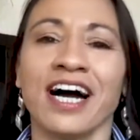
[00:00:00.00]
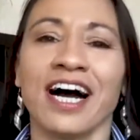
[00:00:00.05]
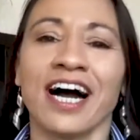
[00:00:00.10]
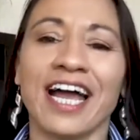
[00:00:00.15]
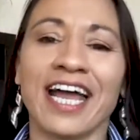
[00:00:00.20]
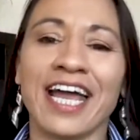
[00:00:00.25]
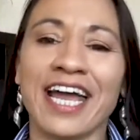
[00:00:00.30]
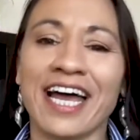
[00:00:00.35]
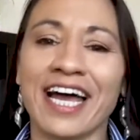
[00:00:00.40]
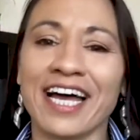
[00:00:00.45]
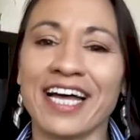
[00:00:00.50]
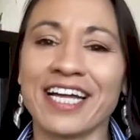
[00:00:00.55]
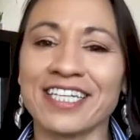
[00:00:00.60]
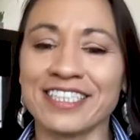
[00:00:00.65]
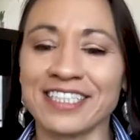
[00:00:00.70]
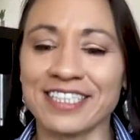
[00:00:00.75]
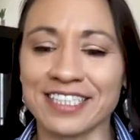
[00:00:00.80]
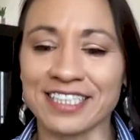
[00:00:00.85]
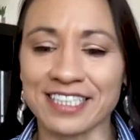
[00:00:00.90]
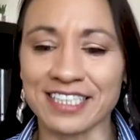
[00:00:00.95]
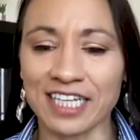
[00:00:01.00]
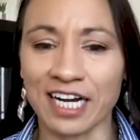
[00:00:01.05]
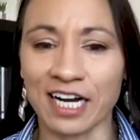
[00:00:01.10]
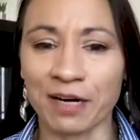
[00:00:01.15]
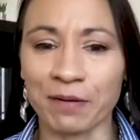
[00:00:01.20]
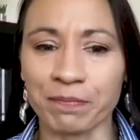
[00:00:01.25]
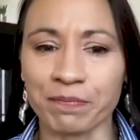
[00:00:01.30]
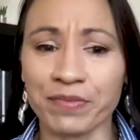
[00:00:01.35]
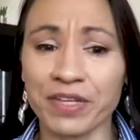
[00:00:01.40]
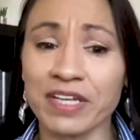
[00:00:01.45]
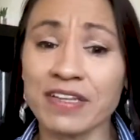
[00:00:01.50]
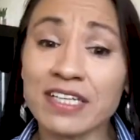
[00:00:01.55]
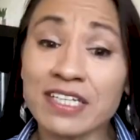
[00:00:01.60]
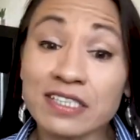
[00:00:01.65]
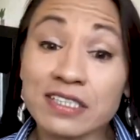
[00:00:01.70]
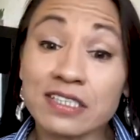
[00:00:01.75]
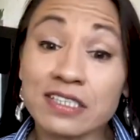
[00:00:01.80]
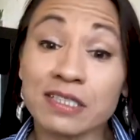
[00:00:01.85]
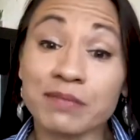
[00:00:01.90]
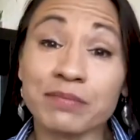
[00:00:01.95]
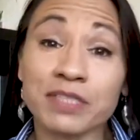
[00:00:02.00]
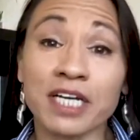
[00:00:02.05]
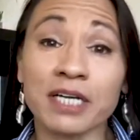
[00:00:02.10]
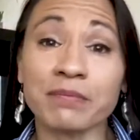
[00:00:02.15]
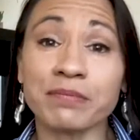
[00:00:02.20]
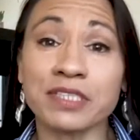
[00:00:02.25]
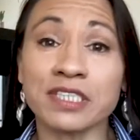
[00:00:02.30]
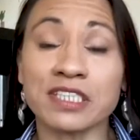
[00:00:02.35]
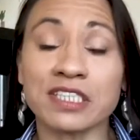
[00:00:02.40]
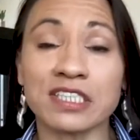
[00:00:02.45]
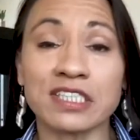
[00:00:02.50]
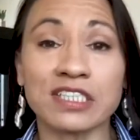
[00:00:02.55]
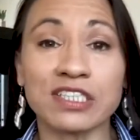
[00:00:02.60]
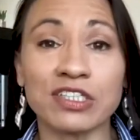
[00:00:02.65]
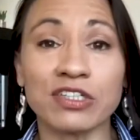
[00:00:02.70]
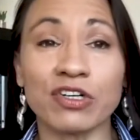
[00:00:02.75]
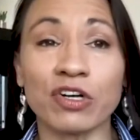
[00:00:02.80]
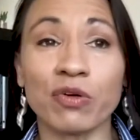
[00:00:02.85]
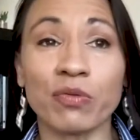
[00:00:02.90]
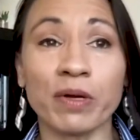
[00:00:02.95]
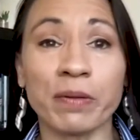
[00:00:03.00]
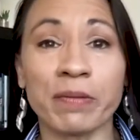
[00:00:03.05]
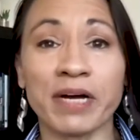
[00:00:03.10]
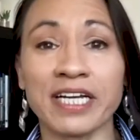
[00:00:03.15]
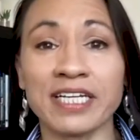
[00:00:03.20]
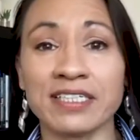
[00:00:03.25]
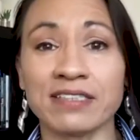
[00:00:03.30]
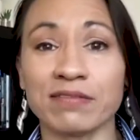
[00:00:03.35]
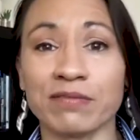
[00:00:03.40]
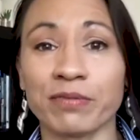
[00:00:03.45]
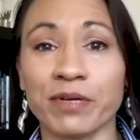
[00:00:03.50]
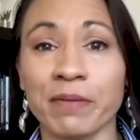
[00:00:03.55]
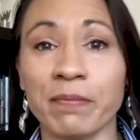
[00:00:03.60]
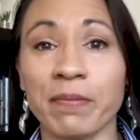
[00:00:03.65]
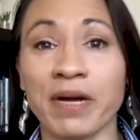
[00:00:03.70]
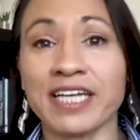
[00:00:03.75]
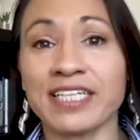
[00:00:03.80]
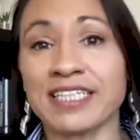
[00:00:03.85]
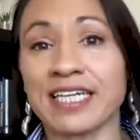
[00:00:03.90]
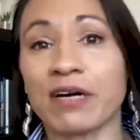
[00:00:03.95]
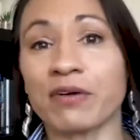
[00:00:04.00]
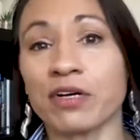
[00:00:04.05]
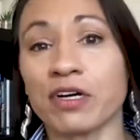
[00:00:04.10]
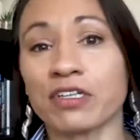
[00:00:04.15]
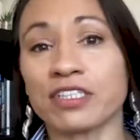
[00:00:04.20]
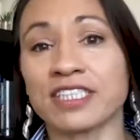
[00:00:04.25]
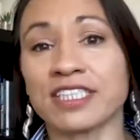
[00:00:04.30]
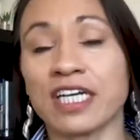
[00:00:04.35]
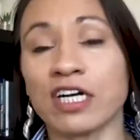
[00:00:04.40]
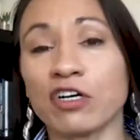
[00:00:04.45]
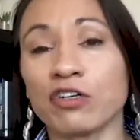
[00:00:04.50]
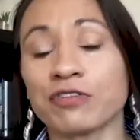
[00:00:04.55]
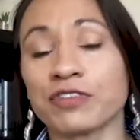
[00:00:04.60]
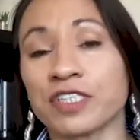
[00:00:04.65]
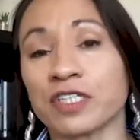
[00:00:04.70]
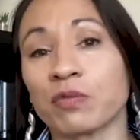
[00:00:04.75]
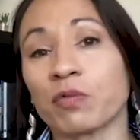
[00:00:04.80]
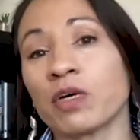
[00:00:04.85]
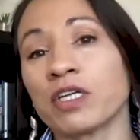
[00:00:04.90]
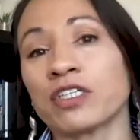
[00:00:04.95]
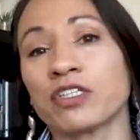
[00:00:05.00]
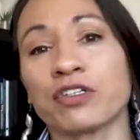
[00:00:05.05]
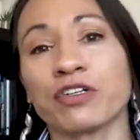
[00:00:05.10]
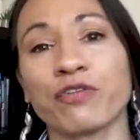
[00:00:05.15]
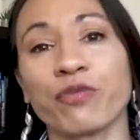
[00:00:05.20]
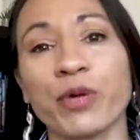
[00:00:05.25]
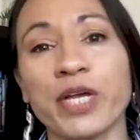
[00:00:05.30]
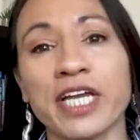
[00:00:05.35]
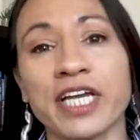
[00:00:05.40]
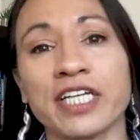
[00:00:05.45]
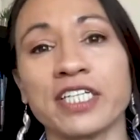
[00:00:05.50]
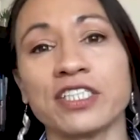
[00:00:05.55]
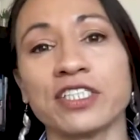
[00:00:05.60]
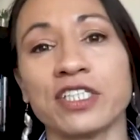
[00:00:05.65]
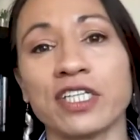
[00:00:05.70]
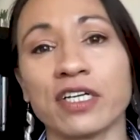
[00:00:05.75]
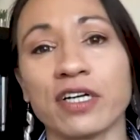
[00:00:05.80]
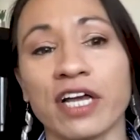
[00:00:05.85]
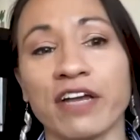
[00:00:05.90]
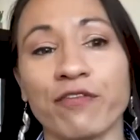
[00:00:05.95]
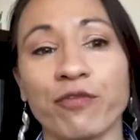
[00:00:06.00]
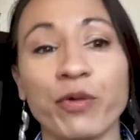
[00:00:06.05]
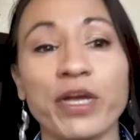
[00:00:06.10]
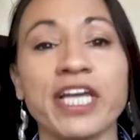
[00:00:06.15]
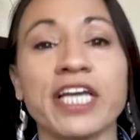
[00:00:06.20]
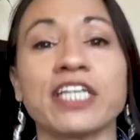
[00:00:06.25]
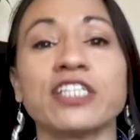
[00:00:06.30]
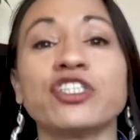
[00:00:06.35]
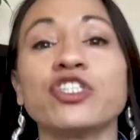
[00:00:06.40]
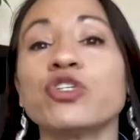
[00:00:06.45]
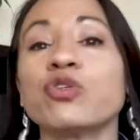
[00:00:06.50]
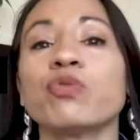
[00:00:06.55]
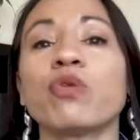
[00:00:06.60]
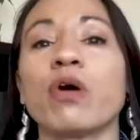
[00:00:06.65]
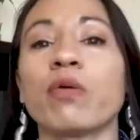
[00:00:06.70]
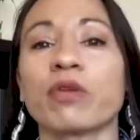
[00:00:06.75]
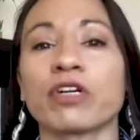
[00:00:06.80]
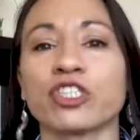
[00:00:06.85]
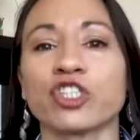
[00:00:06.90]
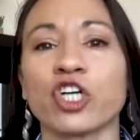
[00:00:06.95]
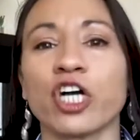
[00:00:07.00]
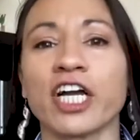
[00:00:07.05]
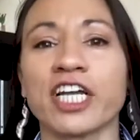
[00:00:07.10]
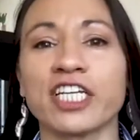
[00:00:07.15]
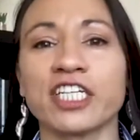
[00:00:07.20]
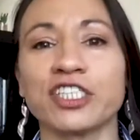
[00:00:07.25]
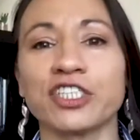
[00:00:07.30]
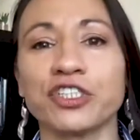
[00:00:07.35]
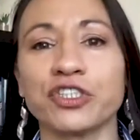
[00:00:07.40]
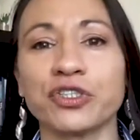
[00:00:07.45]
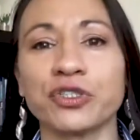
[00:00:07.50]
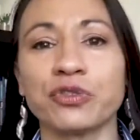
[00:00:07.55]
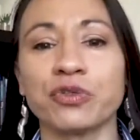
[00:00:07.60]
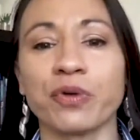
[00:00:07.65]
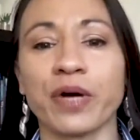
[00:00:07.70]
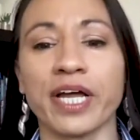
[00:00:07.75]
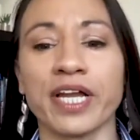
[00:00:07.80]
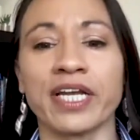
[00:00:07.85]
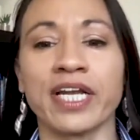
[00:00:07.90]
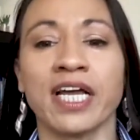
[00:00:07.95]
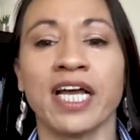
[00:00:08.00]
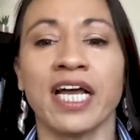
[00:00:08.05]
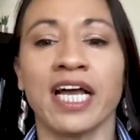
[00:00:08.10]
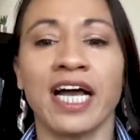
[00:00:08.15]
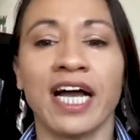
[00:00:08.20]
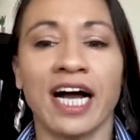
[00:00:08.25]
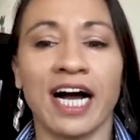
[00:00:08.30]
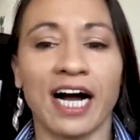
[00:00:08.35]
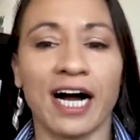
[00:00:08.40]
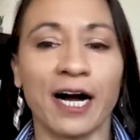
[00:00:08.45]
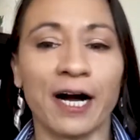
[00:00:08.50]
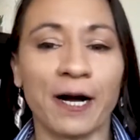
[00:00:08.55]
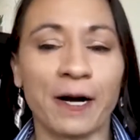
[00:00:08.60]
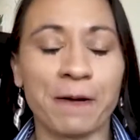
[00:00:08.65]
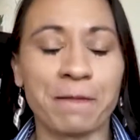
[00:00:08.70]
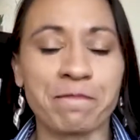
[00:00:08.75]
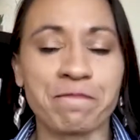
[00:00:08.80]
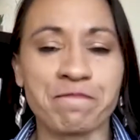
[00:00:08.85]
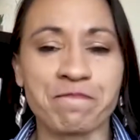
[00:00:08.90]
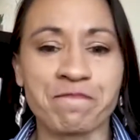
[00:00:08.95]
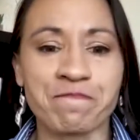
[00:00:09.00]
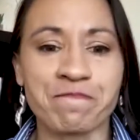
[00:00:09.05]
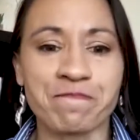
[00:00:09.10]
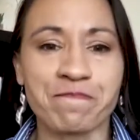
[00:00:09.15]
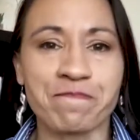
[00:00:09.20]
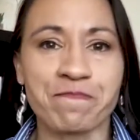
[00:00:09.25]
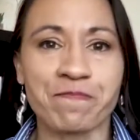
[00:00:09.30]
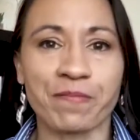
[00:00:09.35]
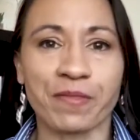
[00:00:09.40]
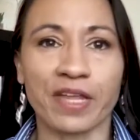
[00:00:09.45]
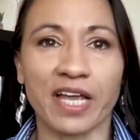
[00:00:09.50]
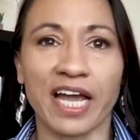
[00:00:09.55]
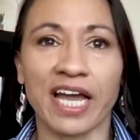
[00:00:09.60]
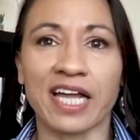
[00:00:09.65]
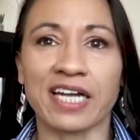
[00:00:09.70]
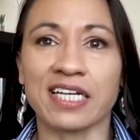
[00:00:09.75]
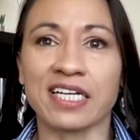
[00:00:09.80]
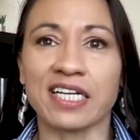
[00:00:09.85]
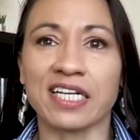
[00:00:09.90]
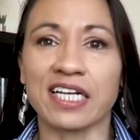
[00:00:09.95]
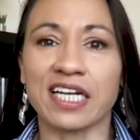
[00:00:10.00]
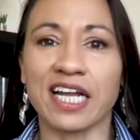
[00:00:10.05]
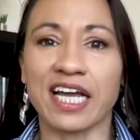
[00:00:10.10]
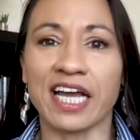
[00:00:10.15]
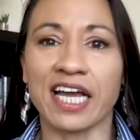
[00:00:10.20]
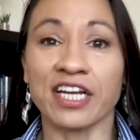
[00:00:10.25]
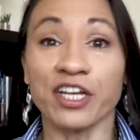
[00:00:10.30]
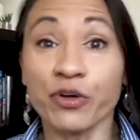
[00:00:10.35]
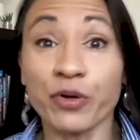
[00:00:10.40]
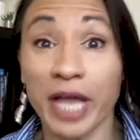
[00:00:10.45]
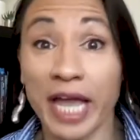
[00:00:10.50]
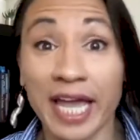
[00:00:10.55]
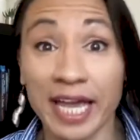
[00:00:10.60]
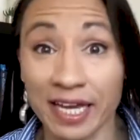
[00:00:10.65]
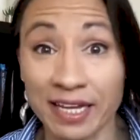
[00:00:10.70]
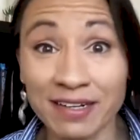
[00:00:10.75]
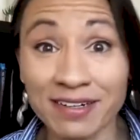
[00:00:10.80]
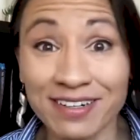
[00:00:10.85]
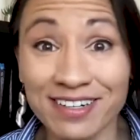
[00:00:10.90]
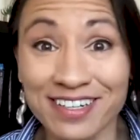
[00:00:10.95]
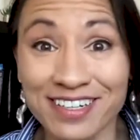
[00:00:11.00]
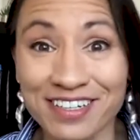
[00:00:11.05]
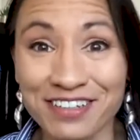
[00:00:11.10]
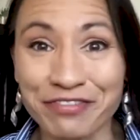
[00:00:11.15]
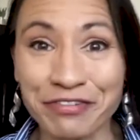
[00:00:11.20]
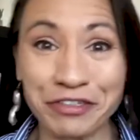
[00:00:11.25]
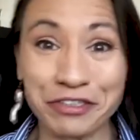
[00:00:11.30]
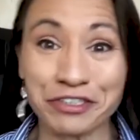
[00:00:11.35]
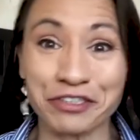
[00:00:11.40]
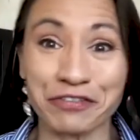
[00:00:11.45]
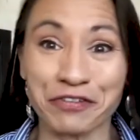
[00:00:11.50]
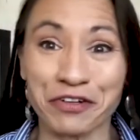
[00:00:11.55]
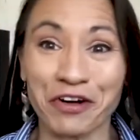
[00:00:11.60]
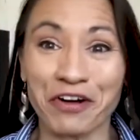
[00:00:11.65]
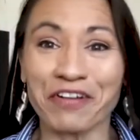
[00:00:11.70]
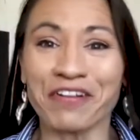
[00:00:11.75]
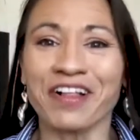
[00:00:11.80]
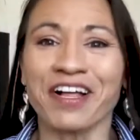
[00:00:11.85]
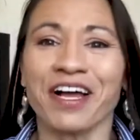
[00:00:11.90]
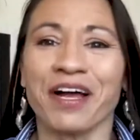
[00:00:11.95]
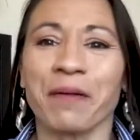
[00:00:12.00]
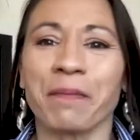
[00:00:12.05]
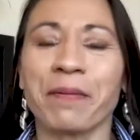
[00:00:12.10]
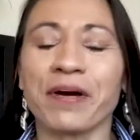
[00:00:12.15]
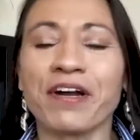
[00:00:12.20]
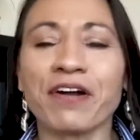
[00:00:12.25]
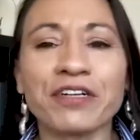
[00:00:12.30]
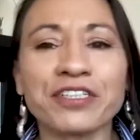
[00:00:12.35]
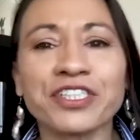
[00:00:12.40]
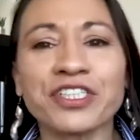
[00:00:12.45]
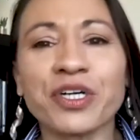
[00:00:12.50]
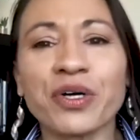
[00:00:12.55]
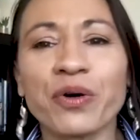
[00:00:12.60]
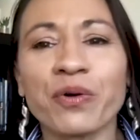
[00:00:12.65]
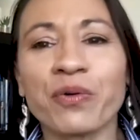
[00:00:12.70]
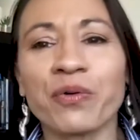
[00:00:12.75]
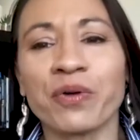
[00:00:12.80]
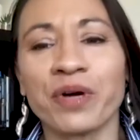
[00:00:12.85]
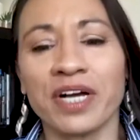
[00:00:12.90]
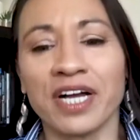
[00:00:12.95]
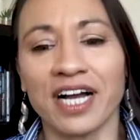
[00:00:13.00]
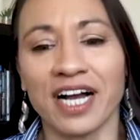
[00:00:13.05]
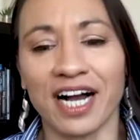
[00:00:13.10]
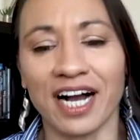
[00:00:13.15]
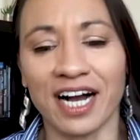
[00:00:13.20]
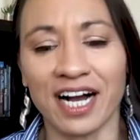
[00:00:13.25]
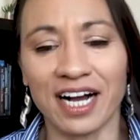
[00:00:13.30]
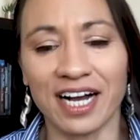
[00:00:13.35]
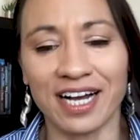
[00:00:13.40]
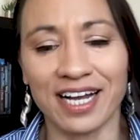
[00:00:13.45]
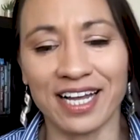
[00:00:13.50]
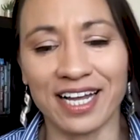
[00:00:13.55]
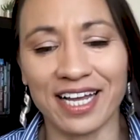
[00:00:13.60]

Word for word: and um, and then sometimes you know we might we might doubt ourselves and wonder if we can if we can do what we're trying to do, and um, and and you can first of all, but also. Uh,